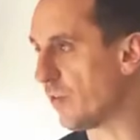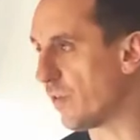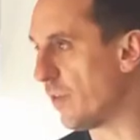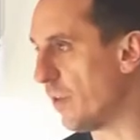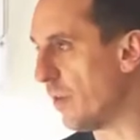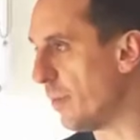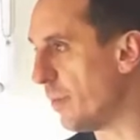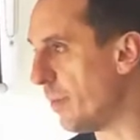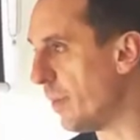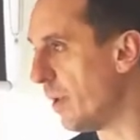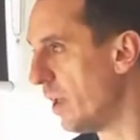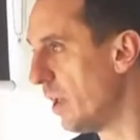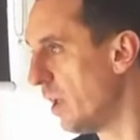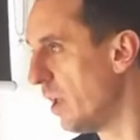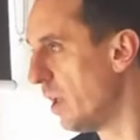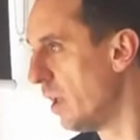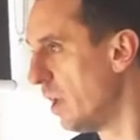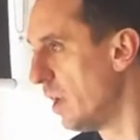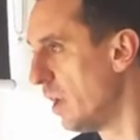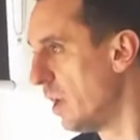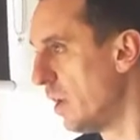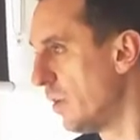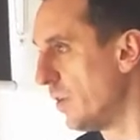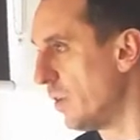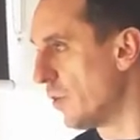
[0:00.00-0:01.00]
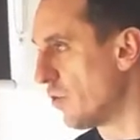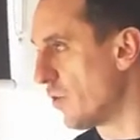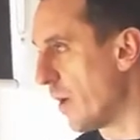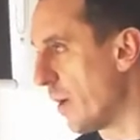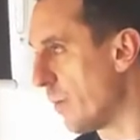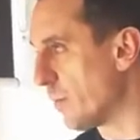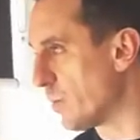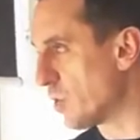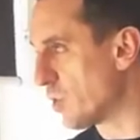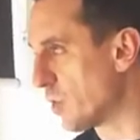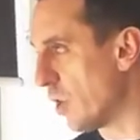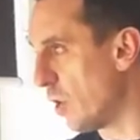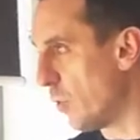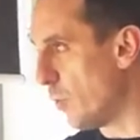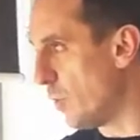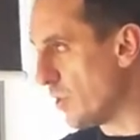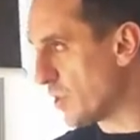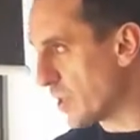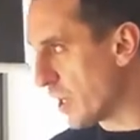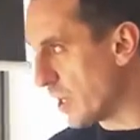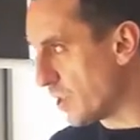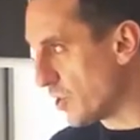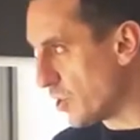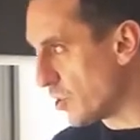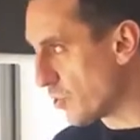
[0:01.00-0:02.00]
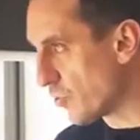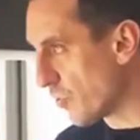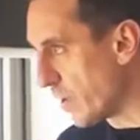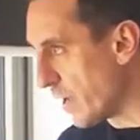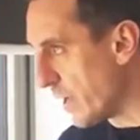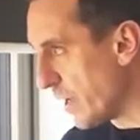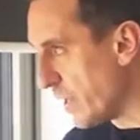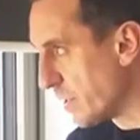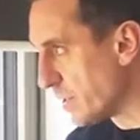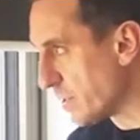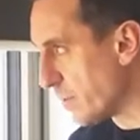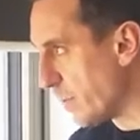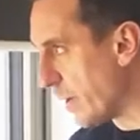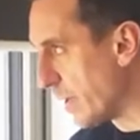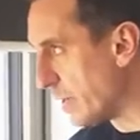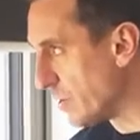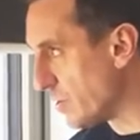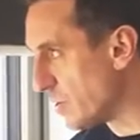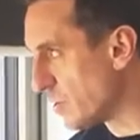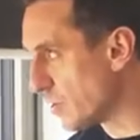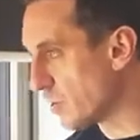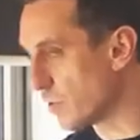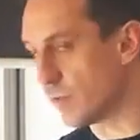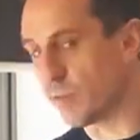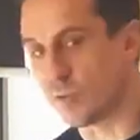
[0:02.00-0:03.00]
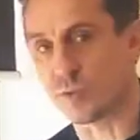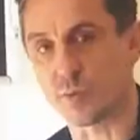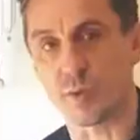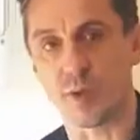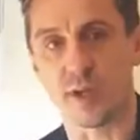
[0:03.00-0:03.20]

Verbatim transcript: from the tram stop, which gets you straight into Manchester as